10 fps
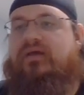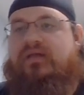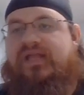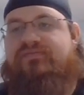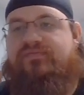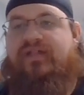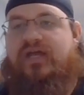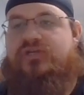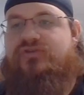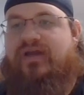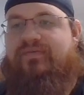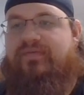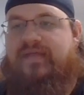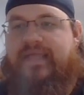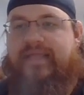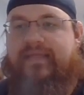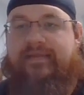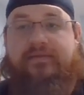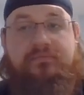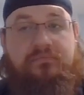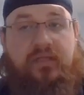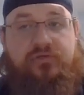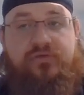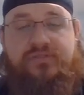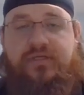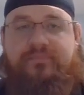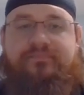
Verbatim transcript: different flash drive. Interesting.